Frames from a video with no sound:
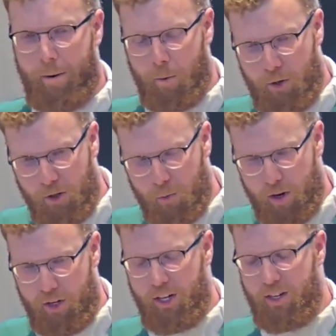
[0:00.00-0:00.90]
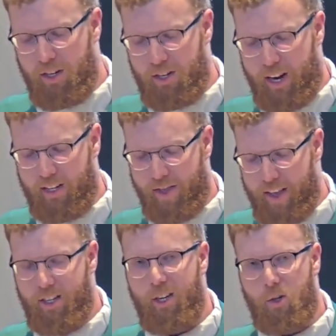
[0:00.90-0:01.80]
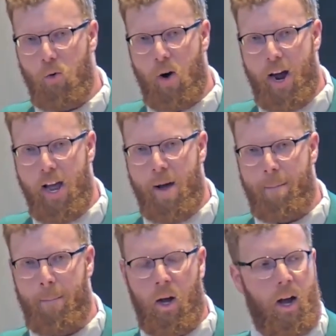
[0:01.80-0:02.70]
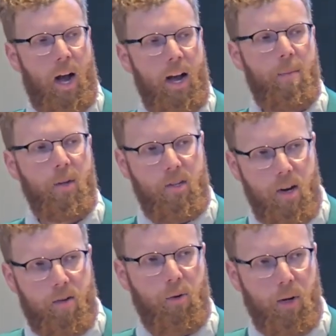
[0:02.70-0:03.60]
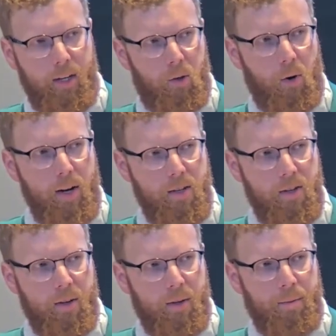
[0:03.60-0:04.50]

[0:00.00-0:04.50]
which is when Jesus says, "This is who I am the suffering Christ.